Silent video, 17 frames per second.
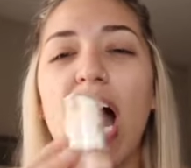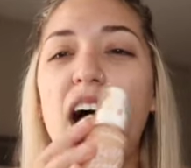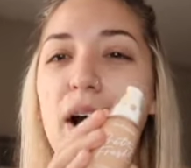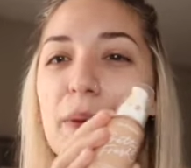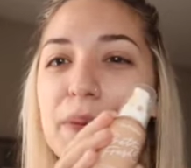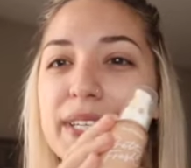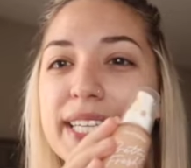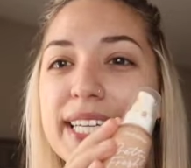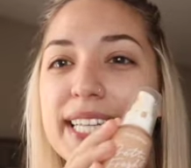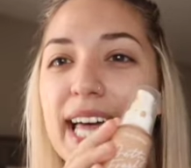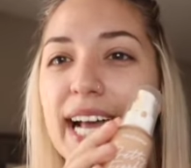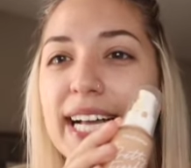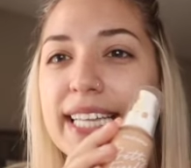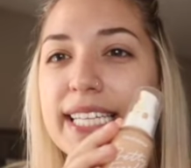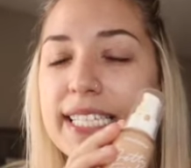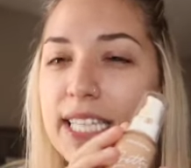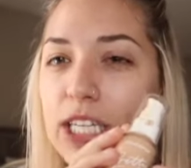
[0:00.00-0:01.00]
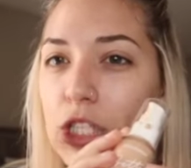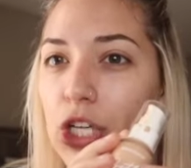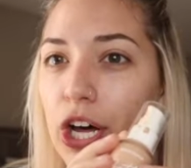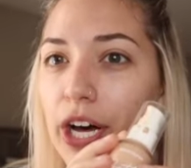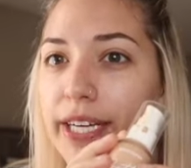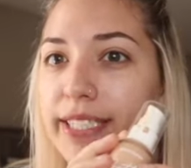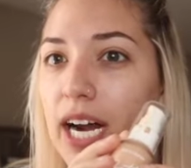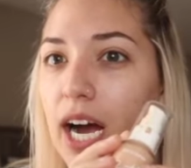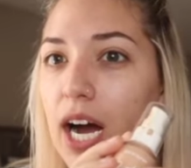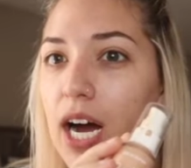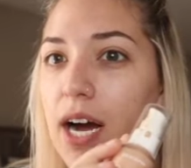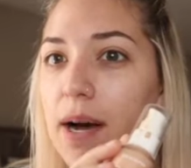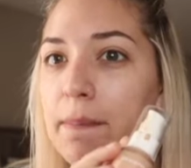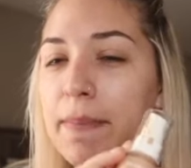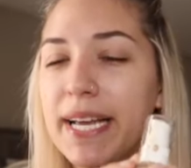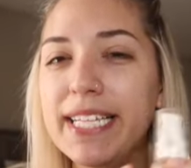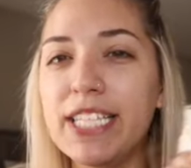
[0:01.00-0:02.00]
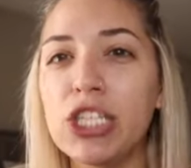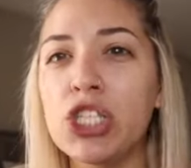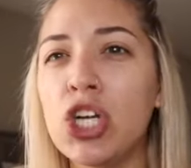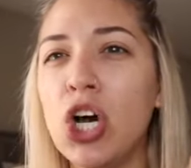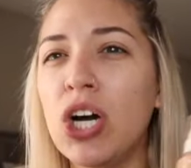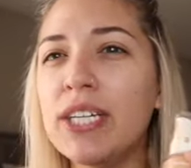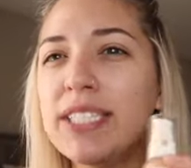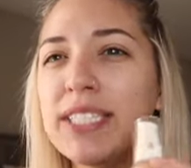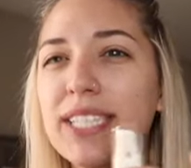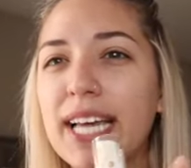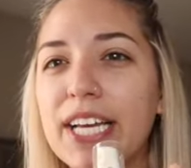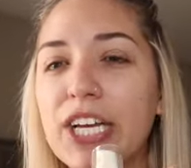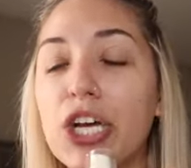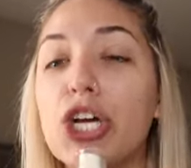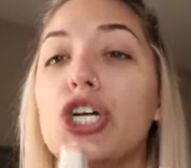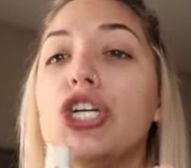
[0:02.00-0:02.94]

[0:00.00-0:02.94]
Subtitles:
I really like this a lot. It's not like